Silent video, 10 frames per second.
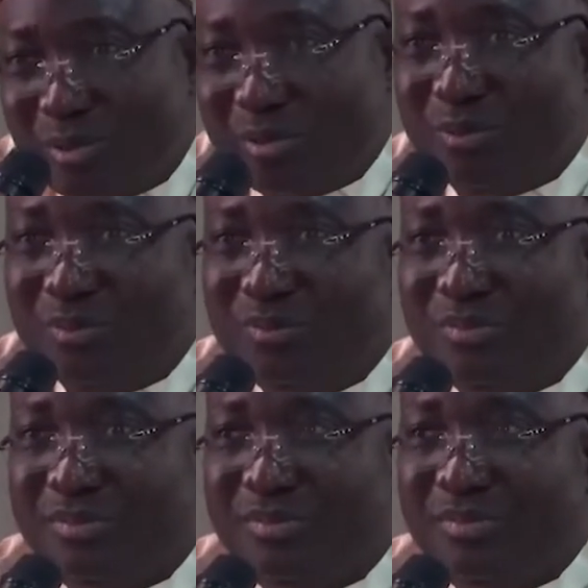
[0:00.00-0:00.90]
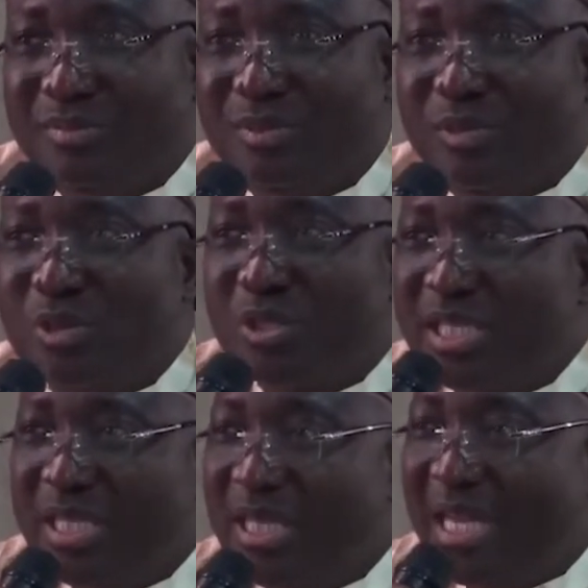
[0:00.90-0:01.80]
to you, to
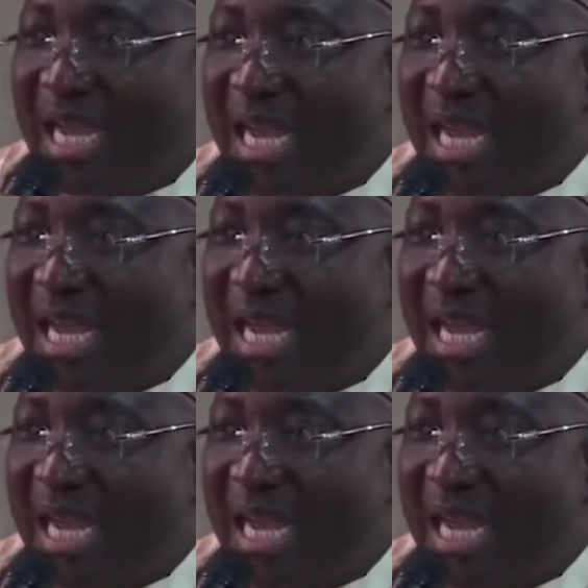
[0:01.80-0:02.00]
see